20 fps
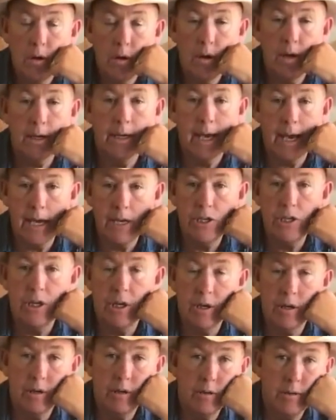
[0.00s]
Acacia.
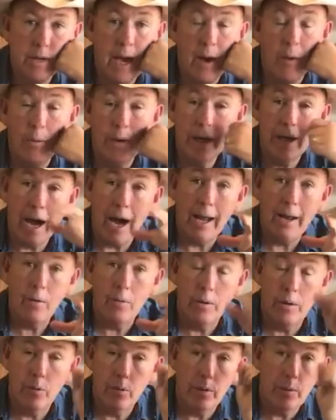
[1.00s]
Yeah, we got it
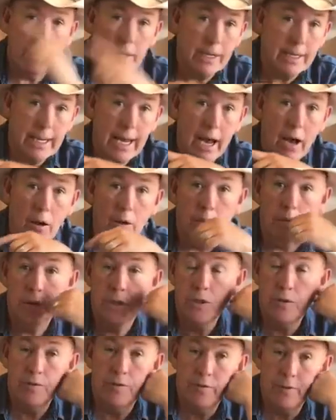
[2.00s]
when we went down
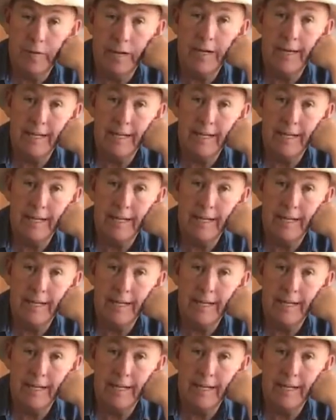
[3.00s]
to, To Phoenix.